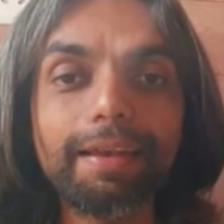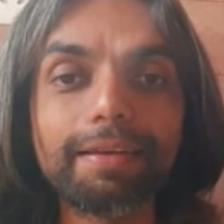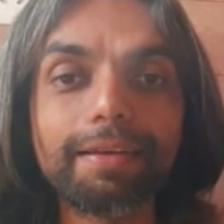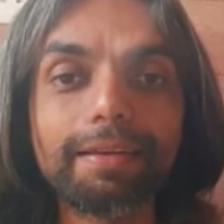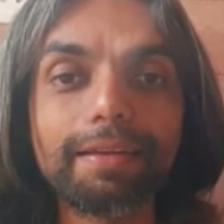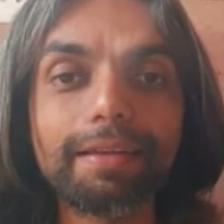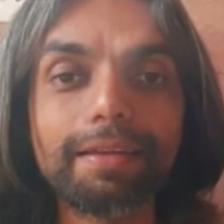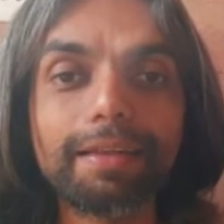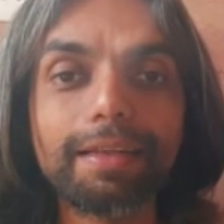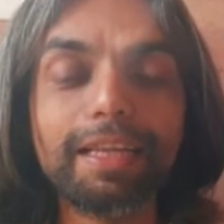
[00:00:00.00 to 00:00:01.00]
and
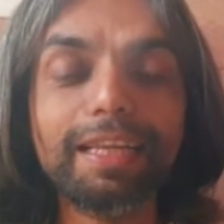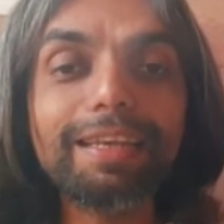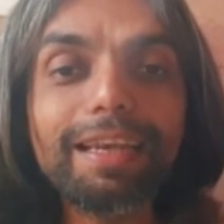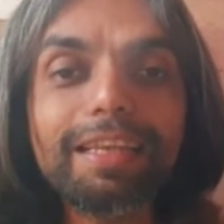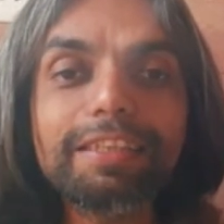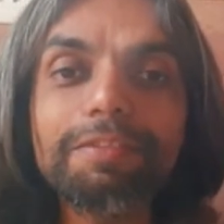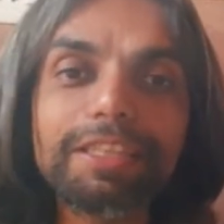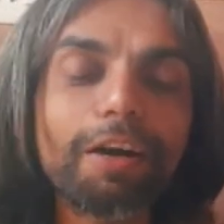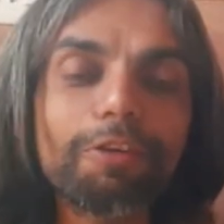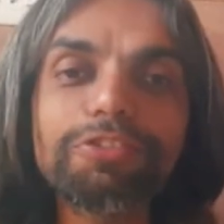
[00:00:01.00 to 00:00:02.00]

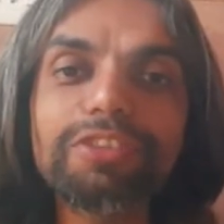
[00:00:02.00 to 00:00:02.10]
religion